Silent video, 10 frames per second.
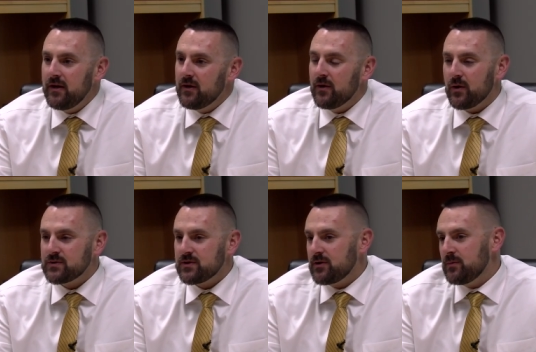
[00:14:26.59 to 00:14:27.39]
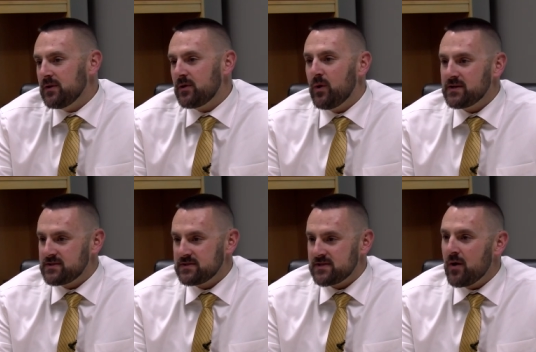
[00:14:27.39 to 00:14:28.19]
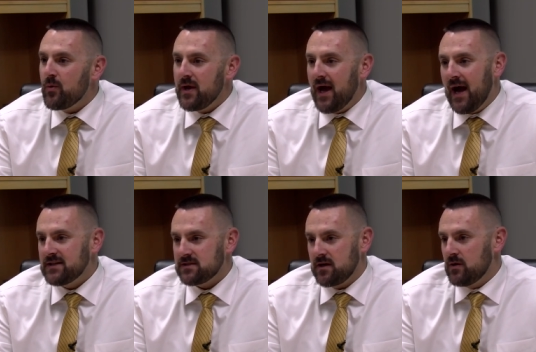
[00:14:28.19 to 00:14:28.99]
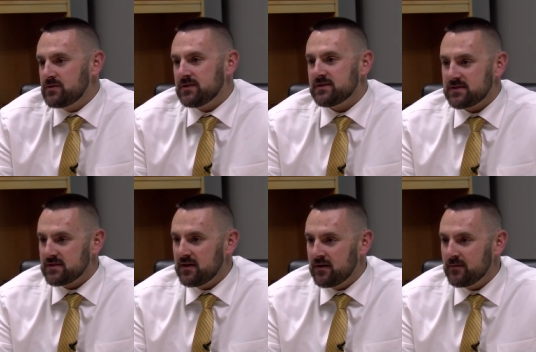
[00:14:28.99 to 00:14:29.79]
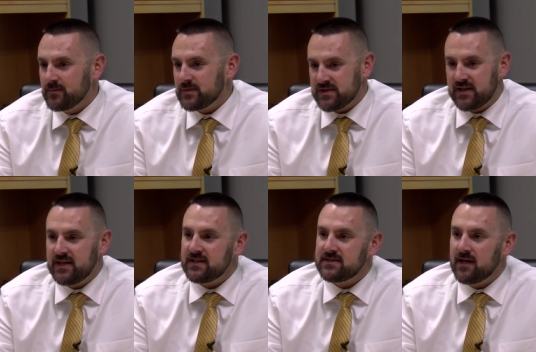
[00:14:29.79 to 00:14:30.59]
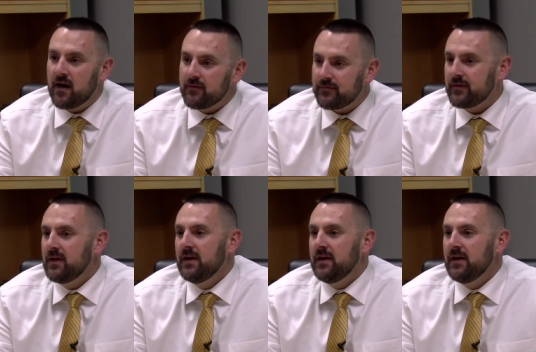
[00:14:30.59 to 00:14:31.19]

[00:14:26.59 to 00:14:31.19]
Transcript: you know, those are going to be the questions that we ask coaches. Um, is the kid tough?